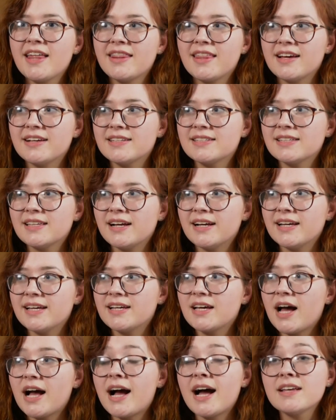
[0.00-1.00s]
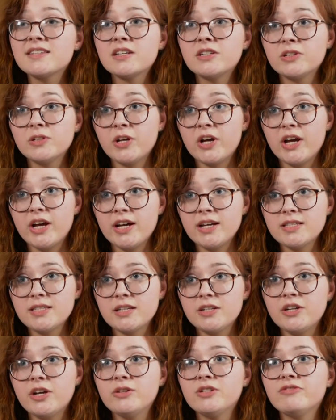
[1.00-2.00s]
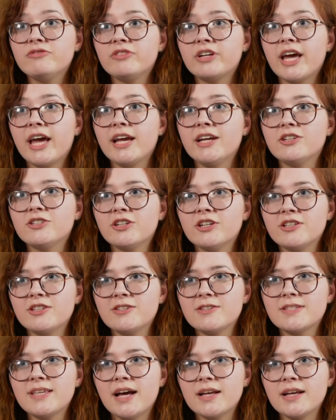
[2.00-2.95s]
things like hazard alerts and notifications.